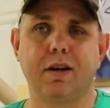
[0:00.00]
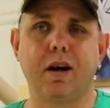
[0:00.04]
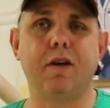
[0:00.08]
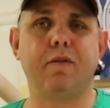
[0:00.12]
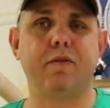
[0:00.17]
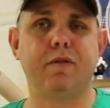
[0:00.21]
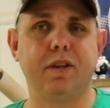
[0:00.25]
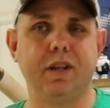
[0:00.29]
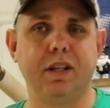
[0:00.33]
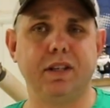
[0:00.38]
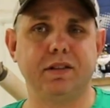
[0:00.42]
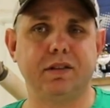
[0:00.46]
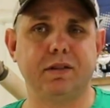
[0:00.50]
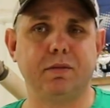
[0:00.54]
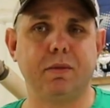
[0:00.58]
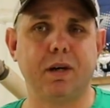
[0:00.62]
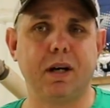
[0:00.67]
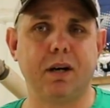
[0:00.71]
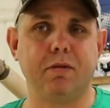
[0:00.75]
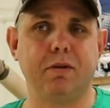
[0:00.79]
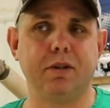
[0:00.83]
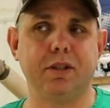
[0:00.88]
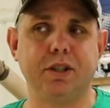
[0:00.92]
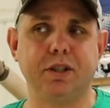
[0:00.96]
confidence
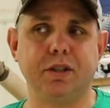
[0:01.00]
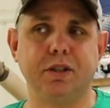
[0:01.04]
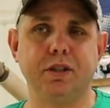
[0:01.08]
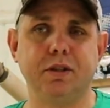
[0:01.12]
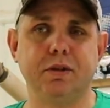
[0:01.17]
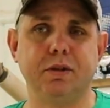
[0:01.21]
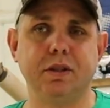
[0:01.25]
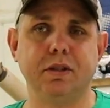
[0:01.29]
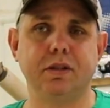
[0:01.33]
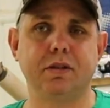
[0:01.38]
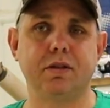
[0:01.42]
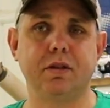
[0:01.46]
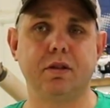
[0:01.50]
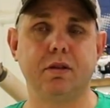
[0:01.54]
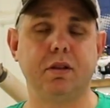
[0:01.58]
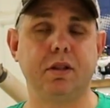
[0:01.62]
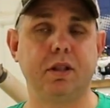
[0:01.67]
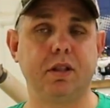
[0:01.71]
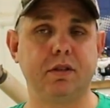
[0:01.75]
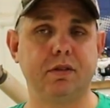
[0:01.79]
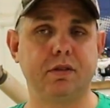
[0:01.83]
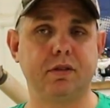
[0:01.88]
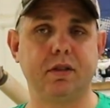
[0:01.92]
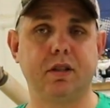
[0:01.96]
about what you're doing. So
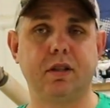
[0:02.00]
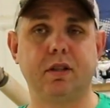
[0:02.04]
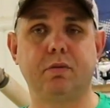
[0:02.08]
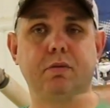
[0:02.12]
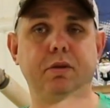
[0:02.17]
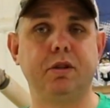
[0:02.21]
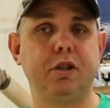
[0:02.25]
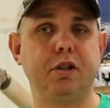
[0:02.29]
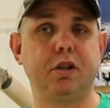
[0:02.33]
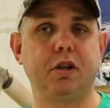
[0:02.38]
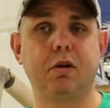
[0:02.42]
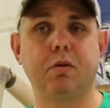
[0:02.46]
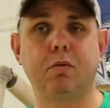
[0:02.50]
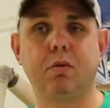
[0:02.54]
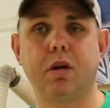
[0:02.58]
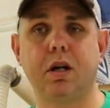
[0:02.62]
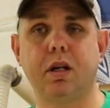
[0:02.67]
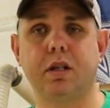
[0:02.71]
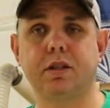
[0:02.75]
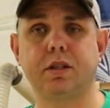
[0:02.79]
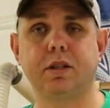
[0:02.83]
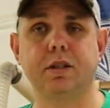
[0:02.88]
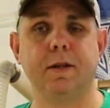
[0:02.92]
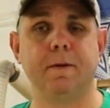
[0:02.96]
here's another one you can
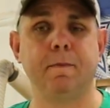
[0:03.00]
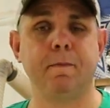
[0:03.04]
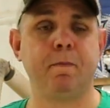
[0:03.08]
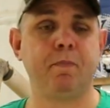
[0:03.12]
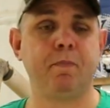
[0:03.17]
watch,